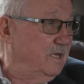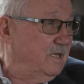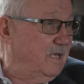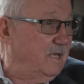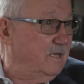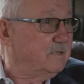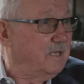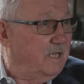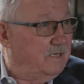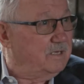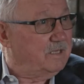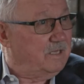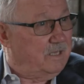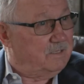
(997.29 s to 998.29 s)

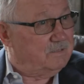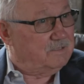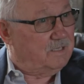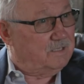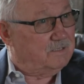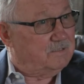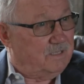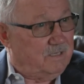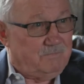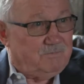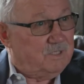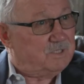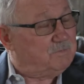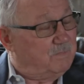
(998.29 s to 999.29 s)
and they
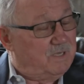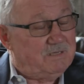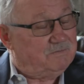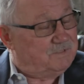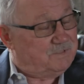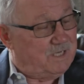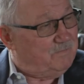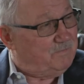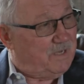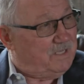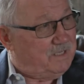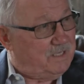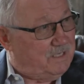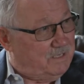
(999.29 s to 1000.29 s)
just made
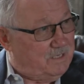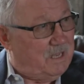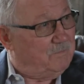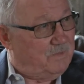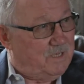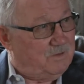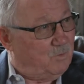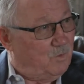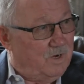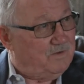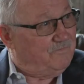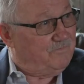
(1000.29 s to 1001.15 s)
champagne. They did not make wine